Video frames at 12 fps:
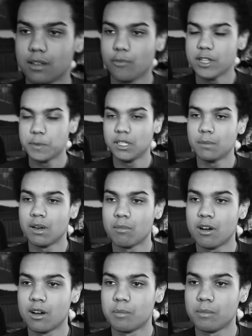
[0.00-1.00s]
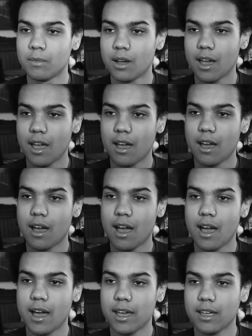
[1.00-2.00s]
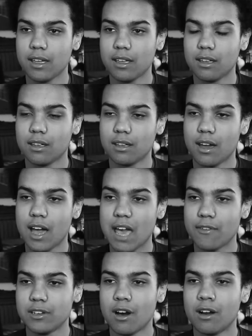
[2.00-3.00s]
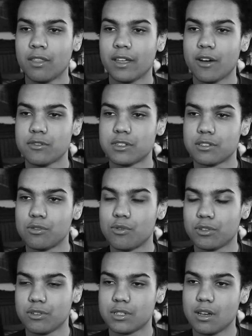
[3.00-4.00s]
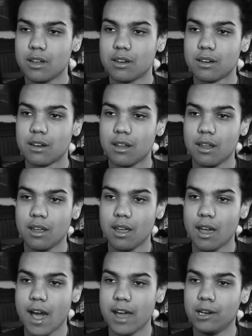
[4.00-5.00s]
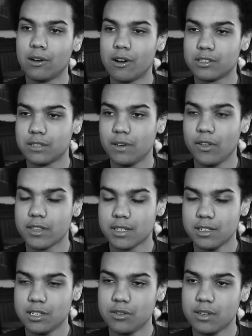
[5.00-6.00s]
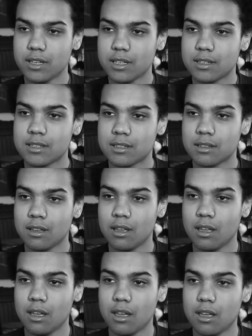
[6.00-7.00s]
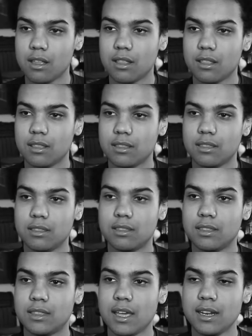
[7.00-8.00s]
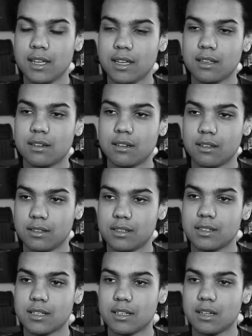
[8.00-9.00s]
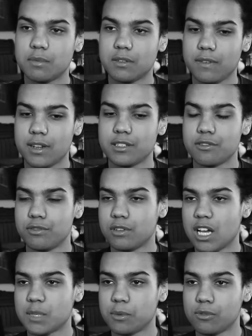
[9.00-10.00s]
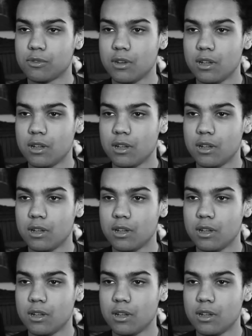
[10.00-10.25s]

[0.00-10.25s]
whispered to my mom, I have a daughter that goes to school with your son. I know how severe this injury is. They need to send him to Phoenix Children's Hospital.